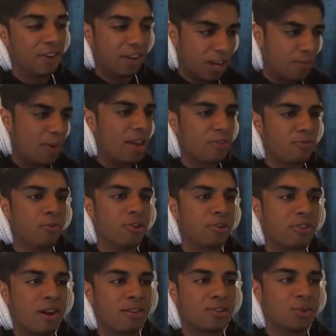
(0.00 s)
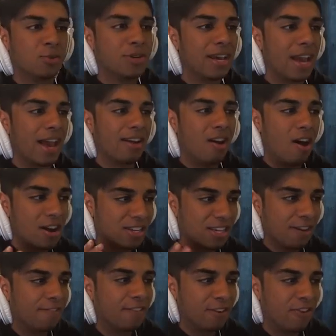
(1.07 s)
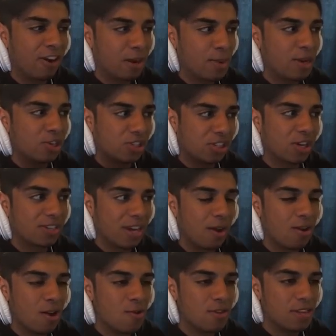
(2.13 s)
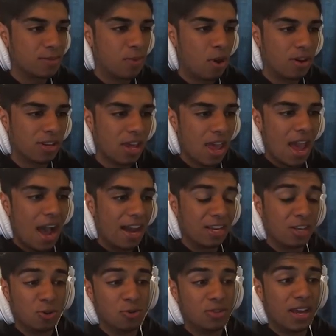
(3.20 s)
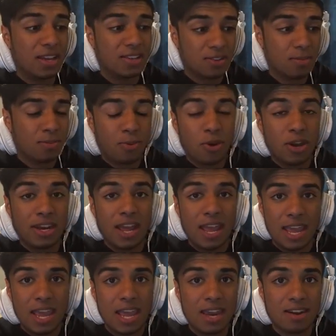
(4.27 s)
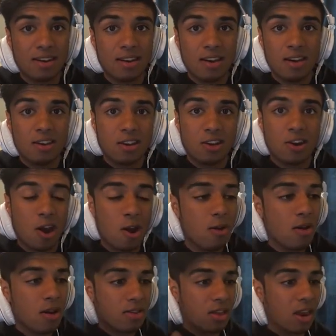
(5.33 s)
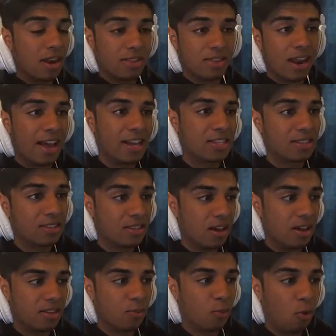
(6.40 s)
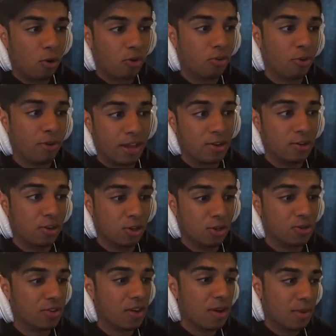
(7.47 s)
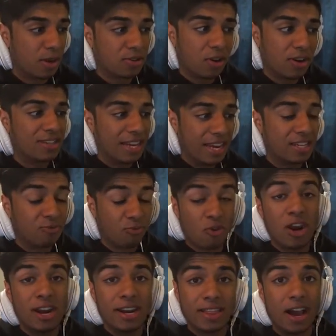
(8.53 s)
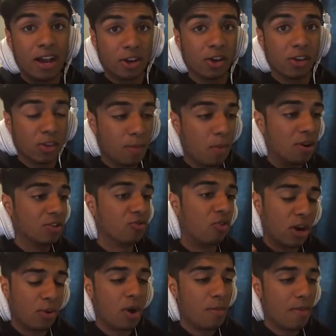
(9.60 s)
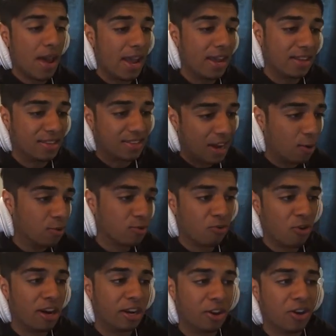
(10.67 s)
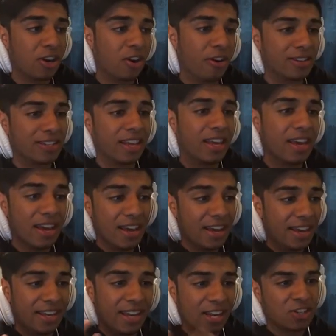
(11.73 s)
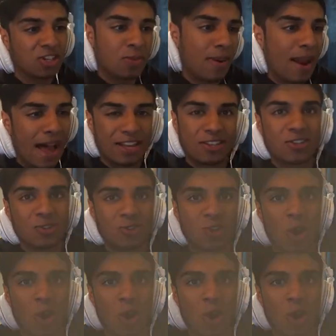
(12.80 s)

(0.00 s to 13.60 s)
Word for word: if you're going to play through Underground 2 again, I definitely recommend you to go download this mod and use it at some point in, you know, the the let's the, the walkthrough that you use. Because honestly, it's really that good. The mod is really well made, the sounds are really good, and honestly, yeah, it's just a blast.